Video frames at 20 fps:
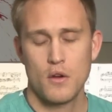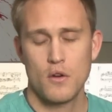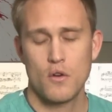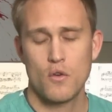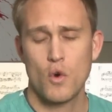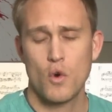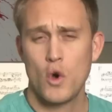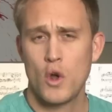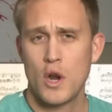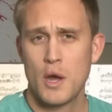
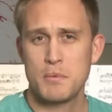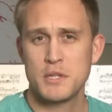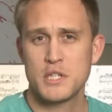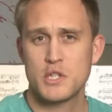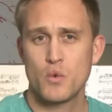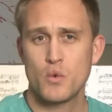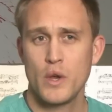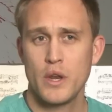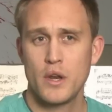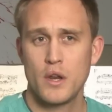Growing up in
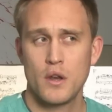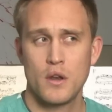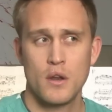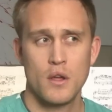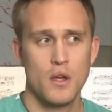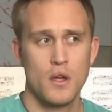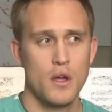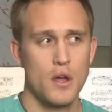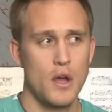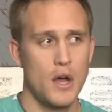Sweden,
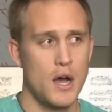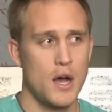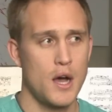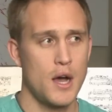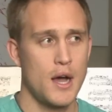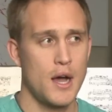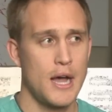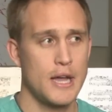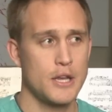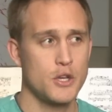
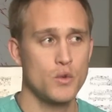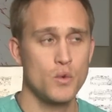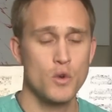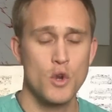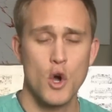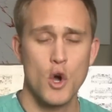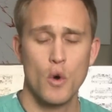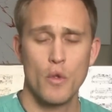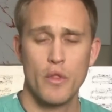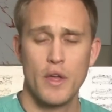I do
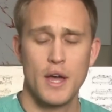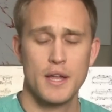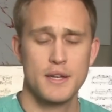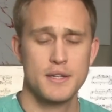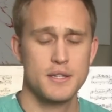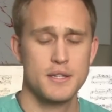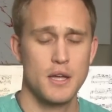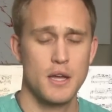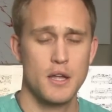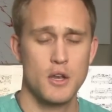know
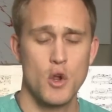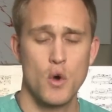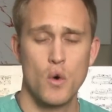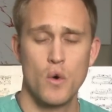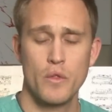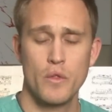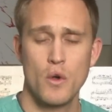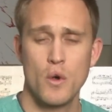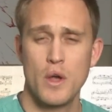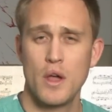that
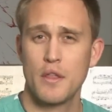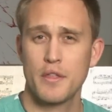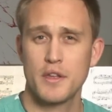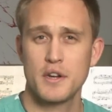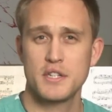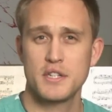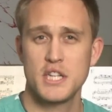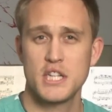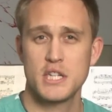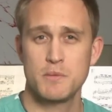no
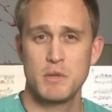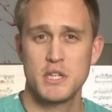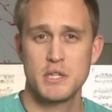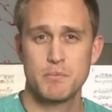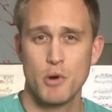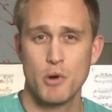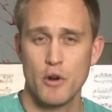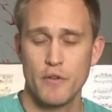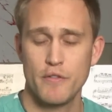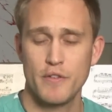healthcare system
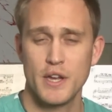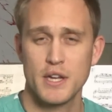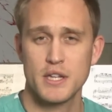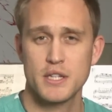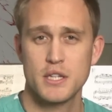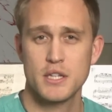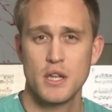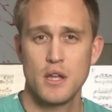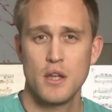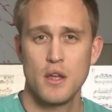is
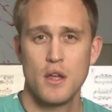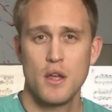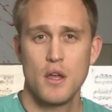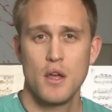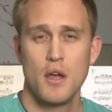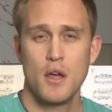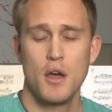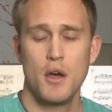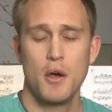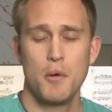perfect.
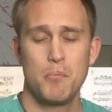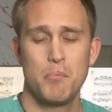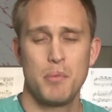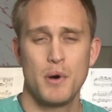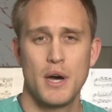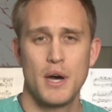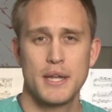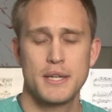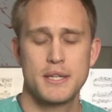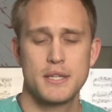
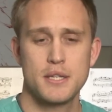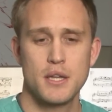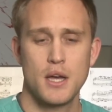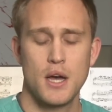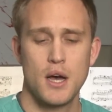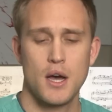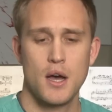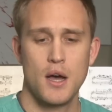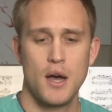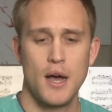But
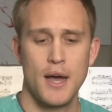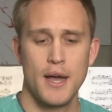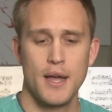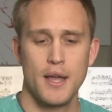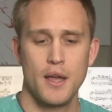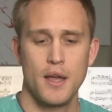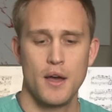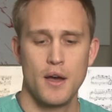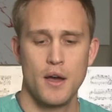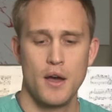
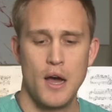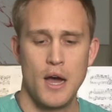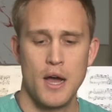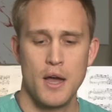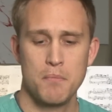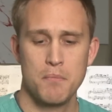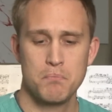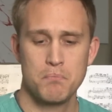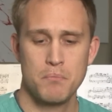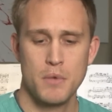
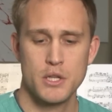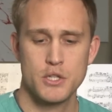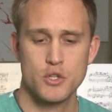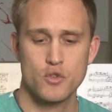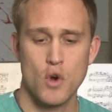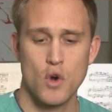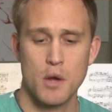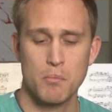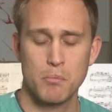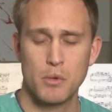I'm a
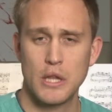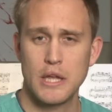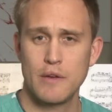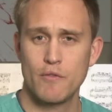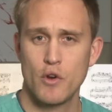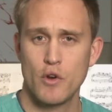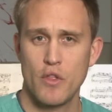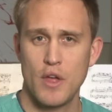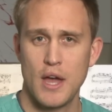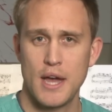strong
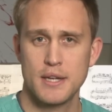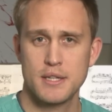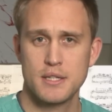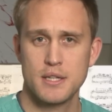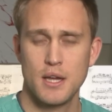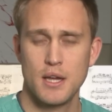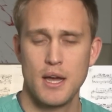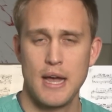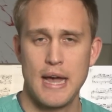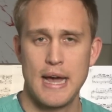believer
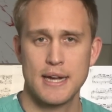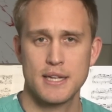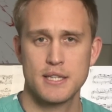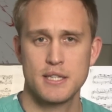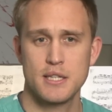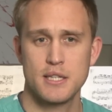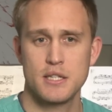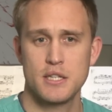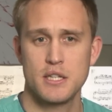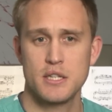that
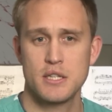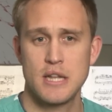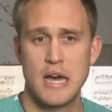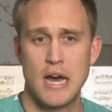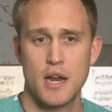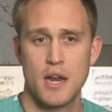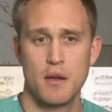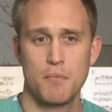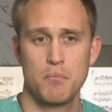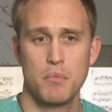access is
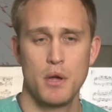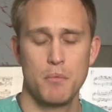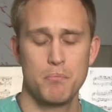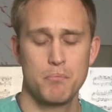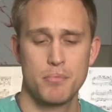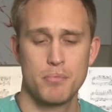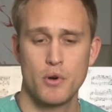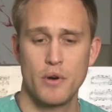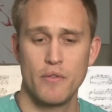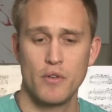not a
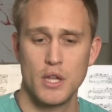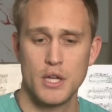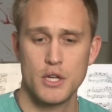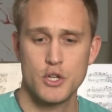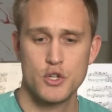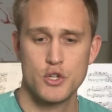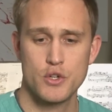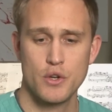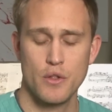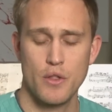
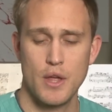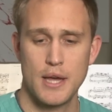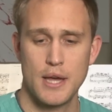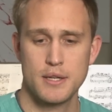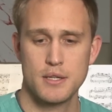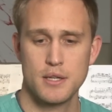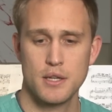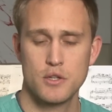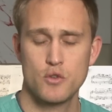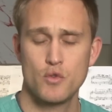privilege,
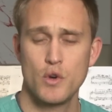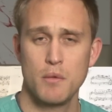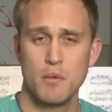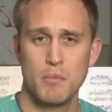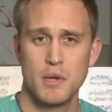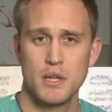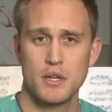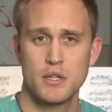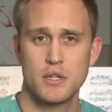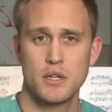that
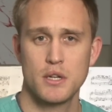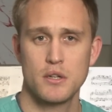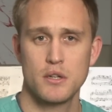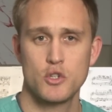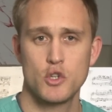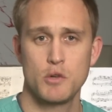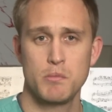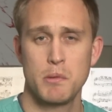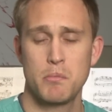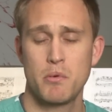treatment
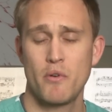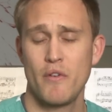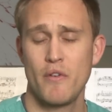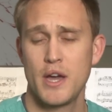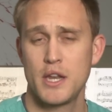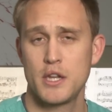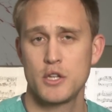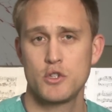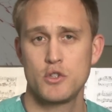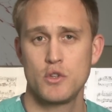should be
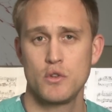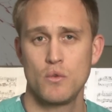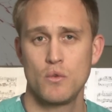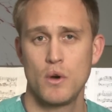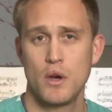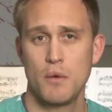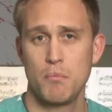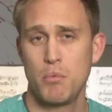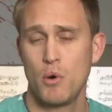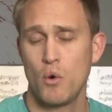provided
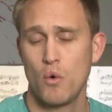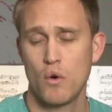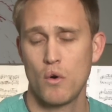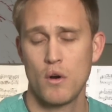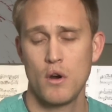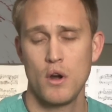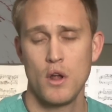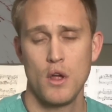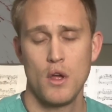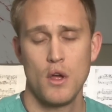to poor